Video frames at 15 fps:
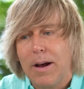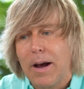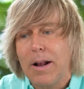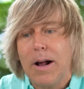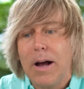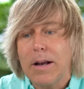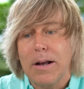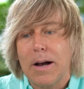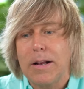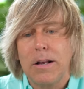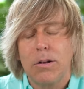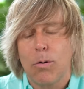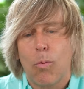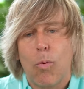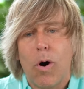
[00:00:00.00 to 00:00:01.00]
And I, I
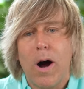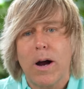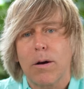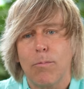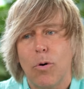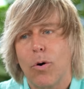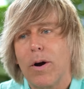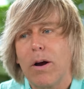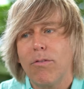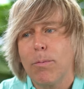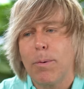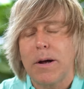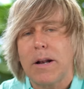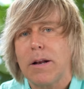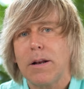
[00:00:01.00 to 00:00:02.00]
need to walk more.
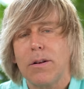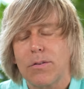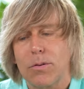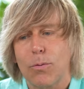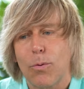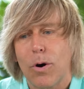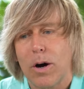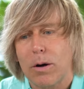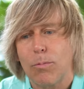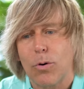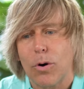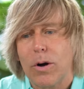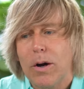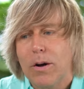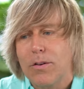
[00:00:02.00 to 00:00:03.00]
Everybody needs to walk
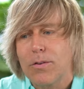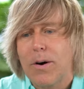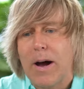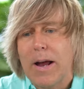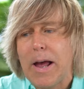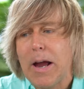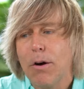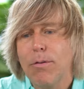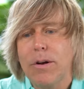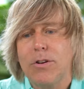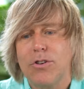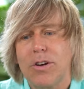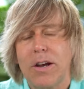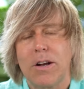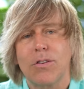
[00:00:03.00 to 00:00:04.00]
more. So I, every
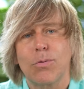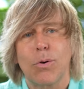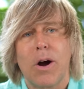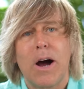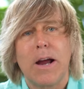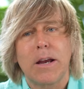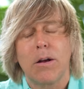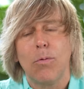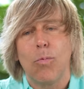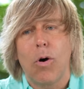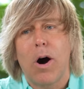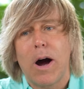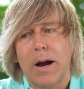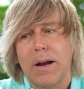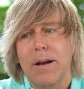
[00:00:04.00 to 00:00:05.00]
chance where I can
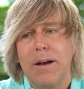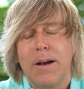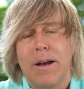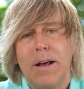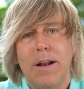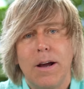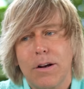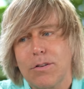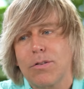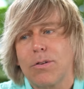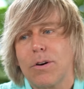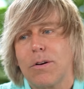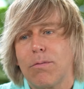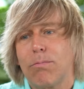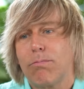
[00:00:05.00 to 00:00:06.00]
walk an
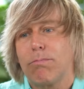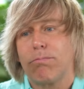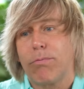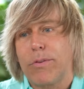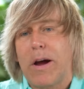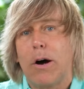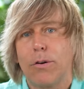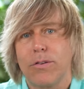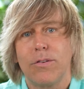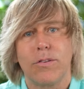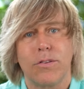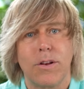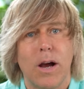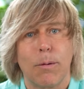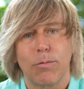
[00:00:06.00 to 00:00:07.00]
extra thousand
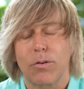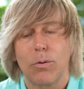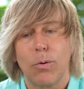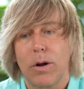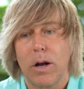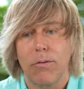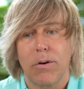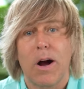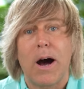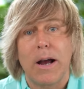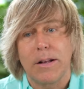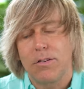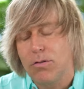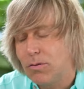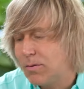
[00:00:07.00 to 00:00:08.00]
steps or whatever,
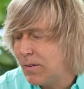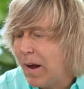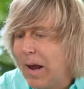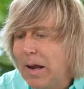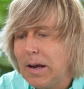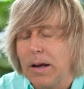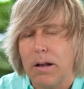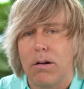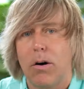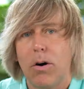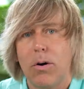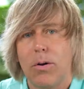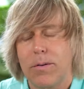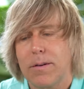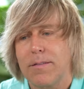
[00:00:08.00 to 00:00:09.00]
I take it
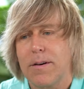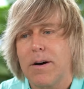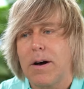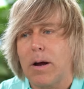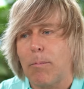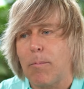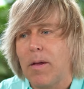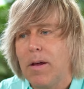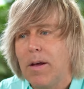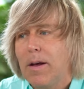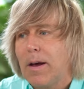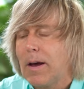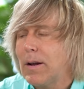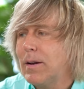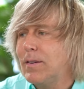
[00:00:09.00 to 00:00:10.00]
all the time.
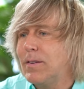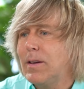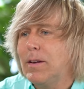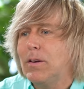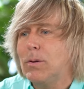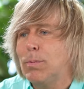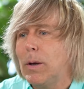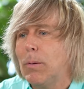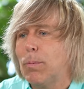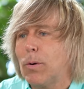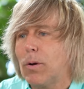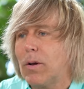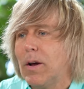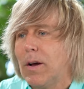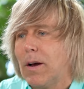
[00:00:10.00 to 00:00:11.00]
And I see these
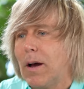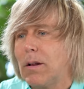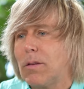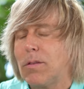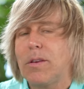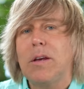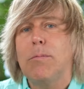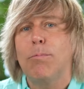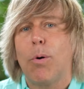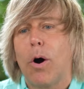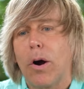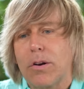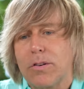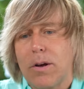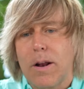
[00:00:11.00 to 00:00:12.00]
people at theme
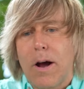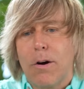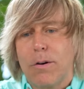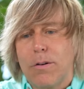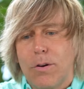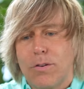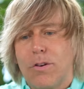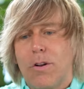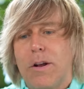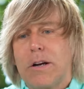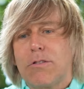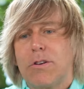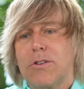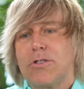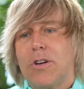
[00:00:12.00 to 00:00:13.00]
parks that are in those
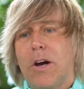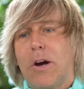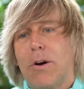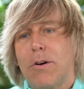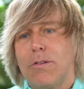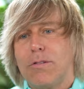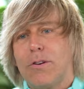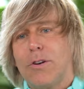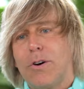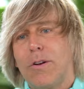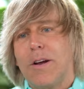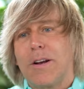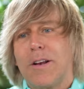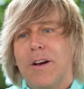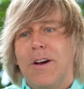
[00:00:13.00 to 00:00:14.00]
electric chairs, you know,
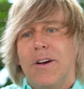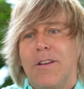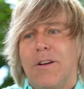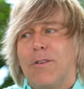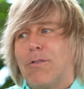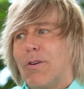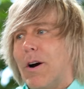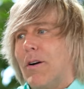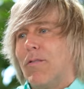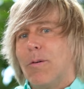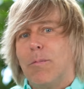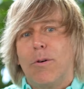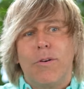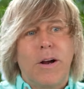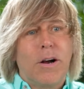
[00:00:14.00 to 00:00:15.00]
like that drive
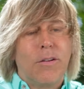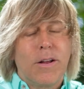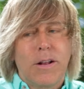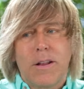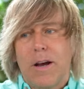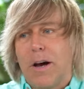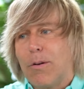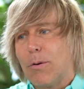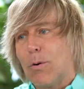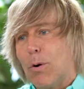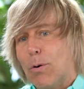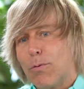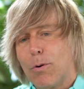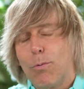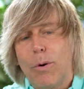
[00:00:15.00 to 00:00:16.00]
them around like that. They're
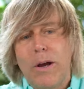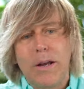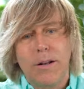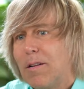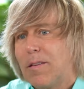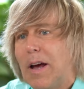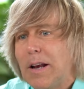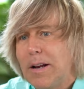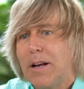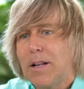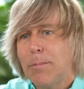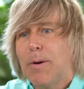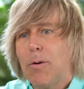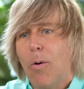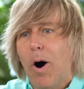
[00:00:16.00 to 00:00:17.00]
overweight. They need
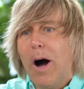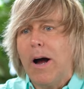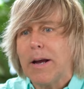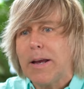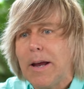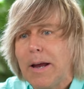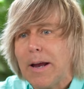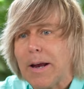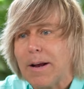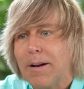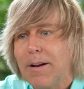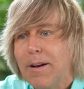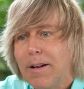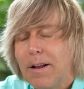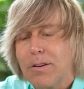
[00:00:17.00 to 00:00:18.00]
to be walking.
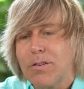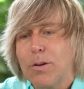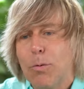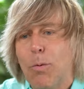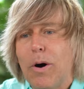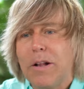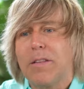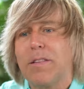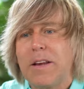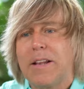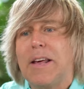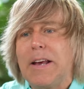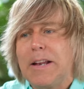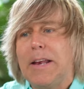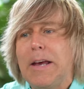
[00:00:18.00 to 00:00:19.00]
That's the one thing
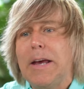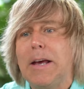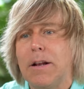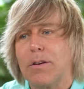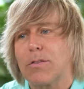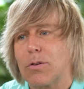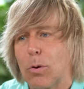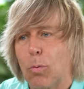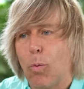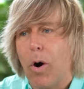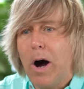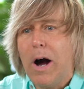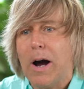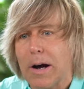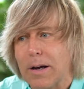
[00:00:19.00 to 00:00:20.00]
they need, is to
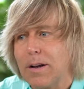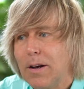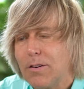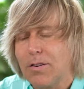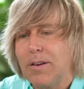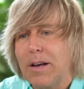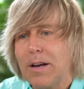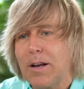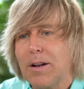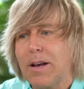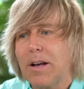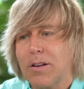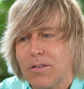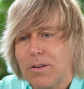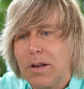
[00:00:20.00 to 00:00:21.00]
walk so they can
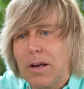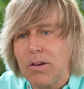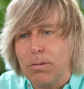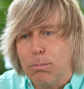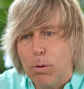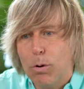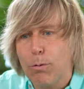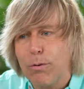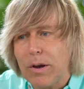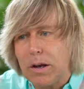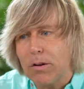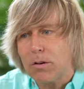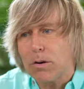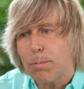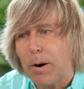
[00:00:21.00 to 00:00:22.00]
get things moving
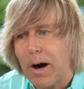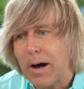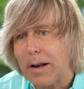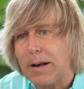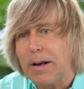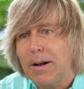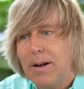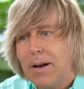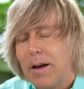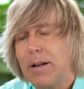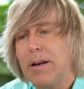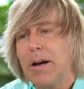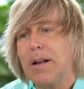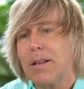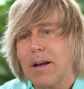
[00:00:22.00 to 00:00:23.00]
in their body.
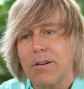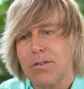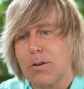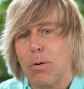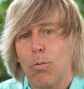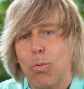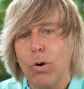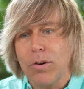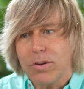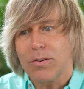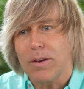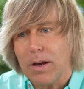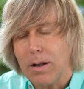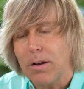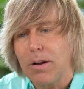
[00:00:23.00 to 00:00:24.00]
And yet that's the worst
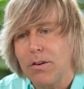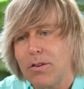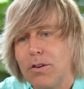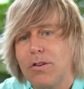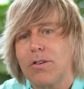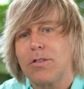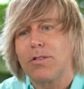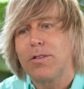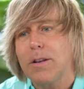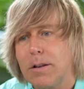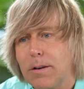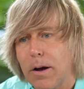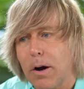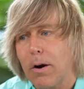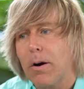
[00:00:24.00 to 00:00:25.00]
thing, is to just
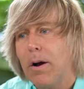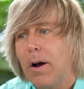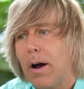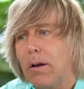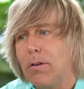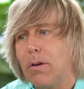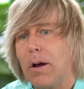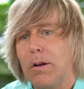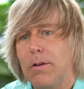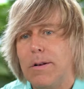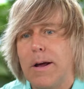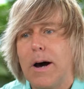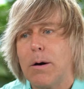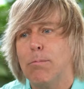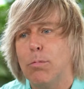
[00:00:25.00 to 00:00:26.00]
sit there and, and
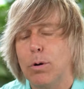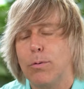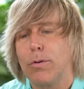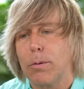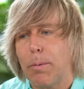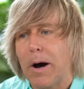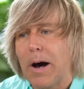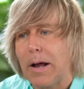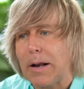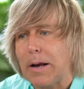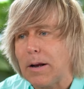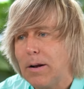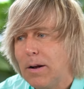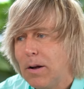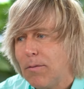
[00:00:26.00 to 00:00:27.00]
not move your body.